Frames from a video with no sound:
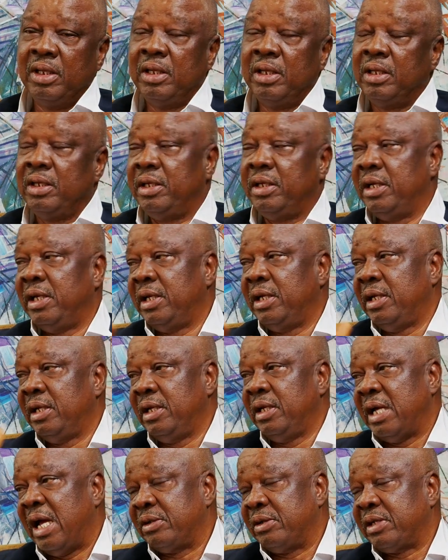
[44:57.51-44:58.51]
The
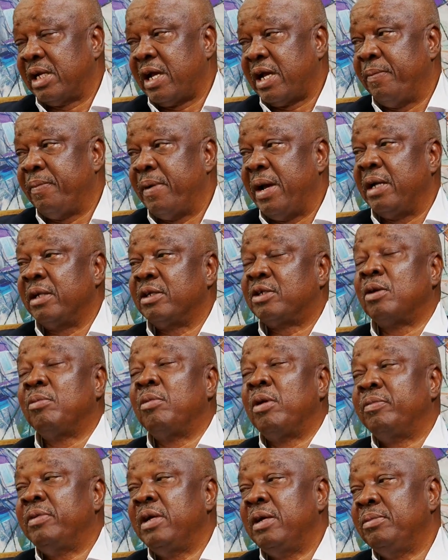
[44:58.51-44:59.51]
Hausa cabal, some of
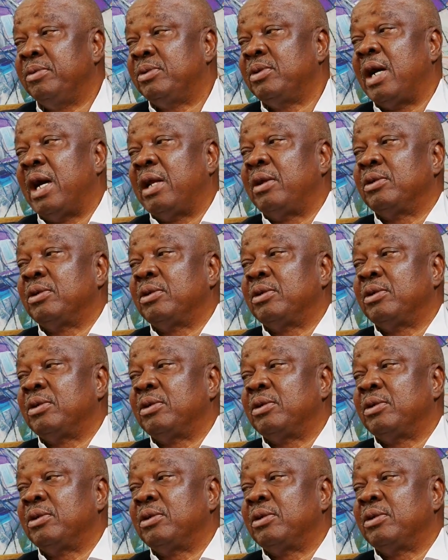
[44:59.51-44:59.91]
them too, are not